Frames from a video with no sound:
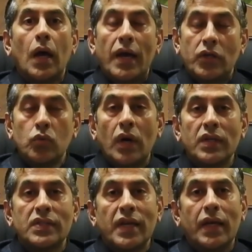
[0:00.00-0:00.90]
I do
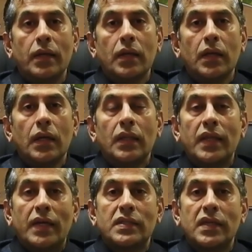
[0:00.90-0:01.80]
understand
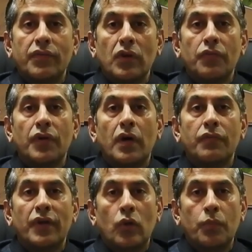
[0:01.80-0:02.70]
that several of
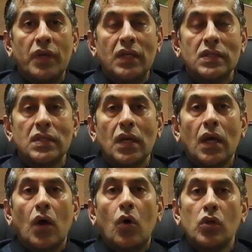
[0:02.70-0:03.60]
our fellow beings
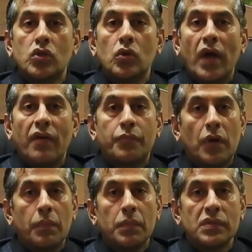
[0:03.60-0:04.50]
also have
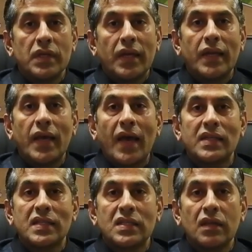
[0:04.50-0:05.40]
problems in
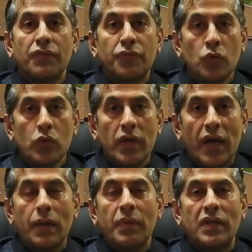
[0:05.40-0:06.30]
accessing food
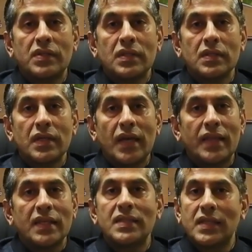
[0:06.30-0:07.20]
and medicines
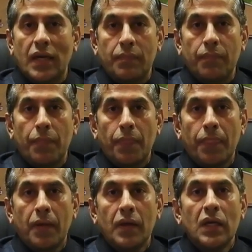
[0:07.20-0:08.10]
at this time.
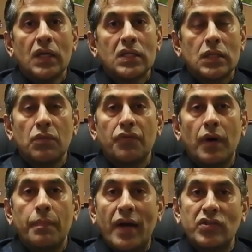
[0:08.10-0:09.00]
Some of
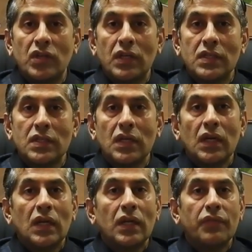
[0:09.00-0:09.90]
our bachelors
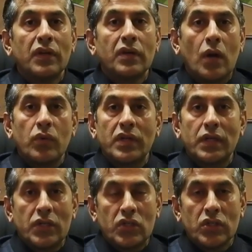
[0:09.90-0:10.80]
live in crowded
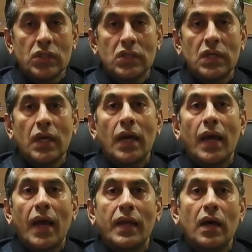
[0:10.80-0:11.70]
conditions
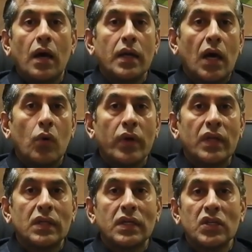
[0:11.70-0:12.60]
and are now
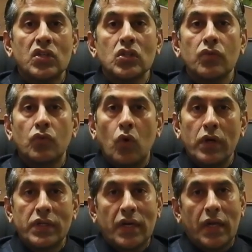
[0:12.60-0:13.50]
in conditions of
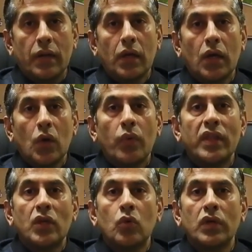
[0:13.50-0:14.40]
quarantine where
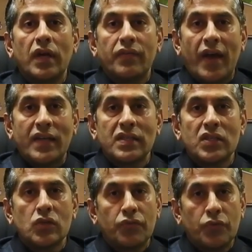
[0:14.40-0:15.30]
they don't have
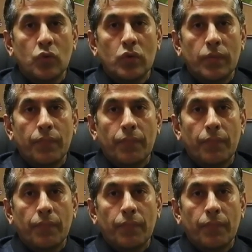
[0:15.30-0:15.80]
access to food.